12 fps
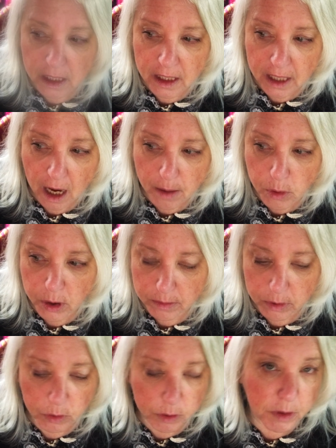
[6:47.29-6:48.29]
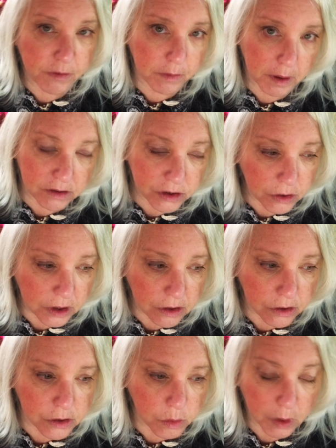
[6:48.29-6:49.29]
Cowboy had been with me for about 2
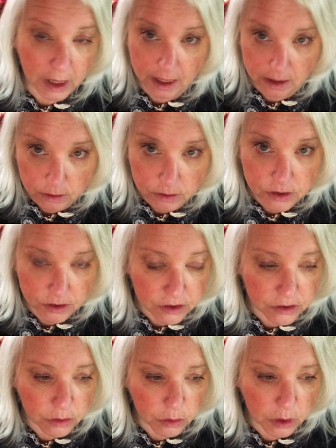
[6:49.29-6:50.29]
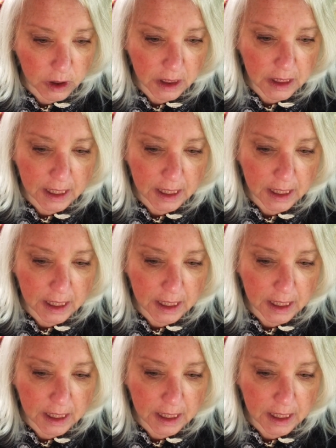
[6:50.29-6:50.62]
years when I closed the store